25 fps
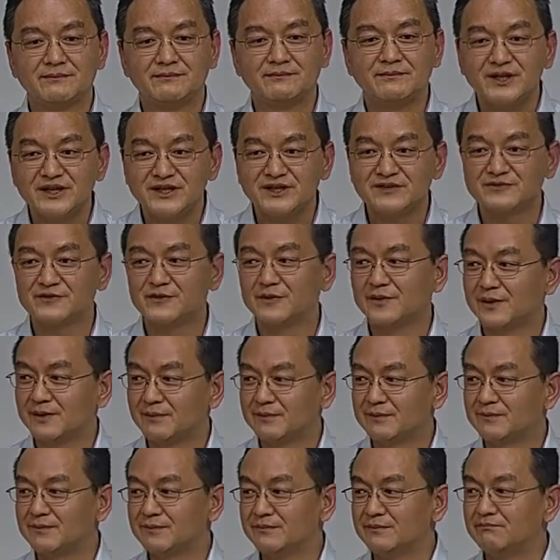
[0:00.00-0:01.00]
meaningful,
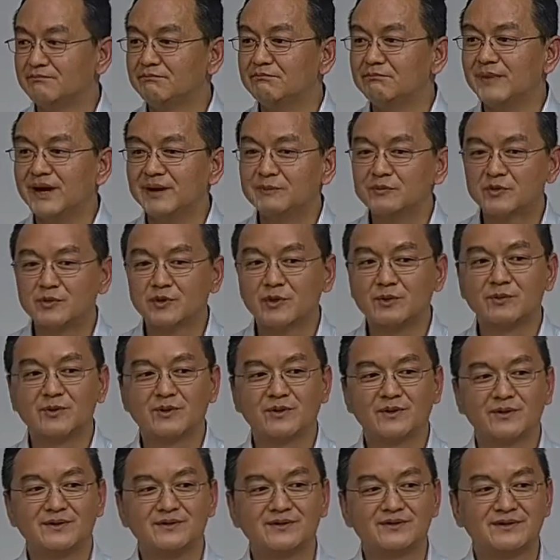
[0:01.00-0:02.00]

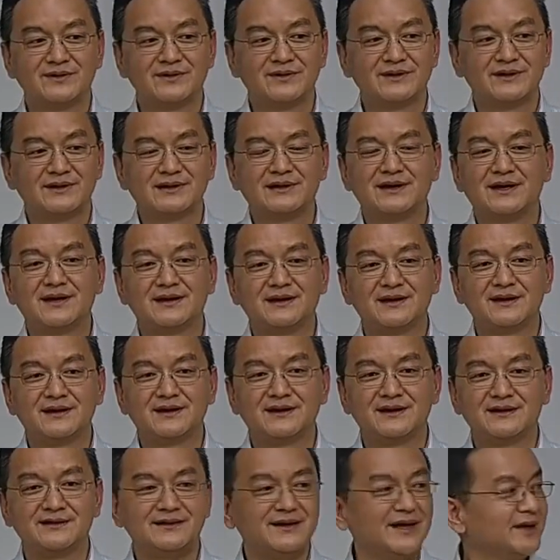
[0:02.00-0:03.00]
memorable,
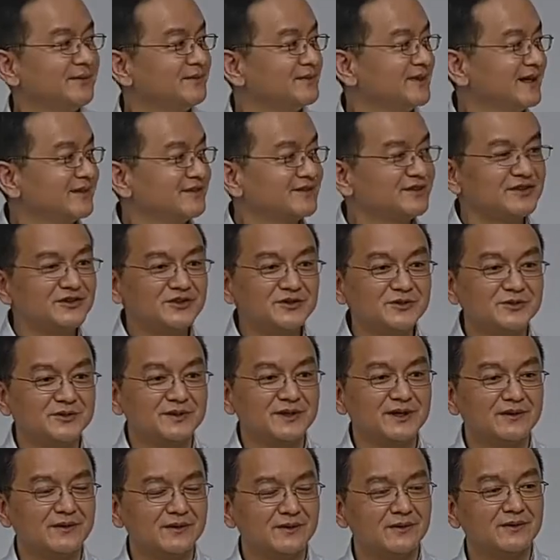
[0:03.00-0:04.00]
A, a name that's
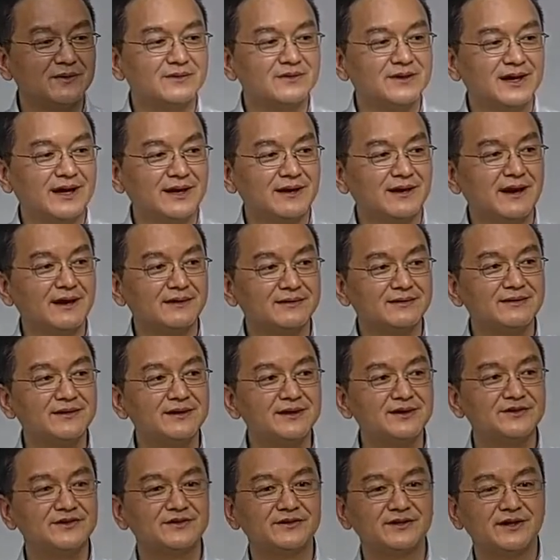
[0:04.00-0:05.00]
cute, or ha at
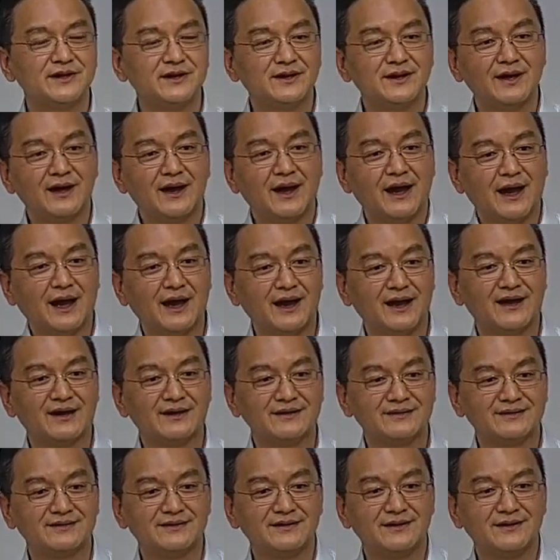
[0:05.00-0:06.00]
least
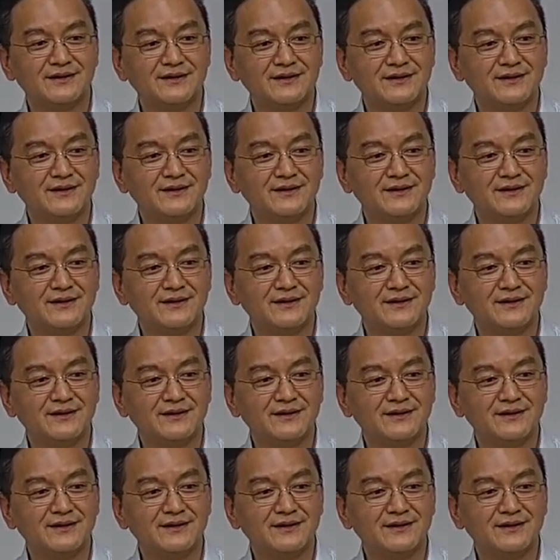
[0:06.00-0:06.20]
has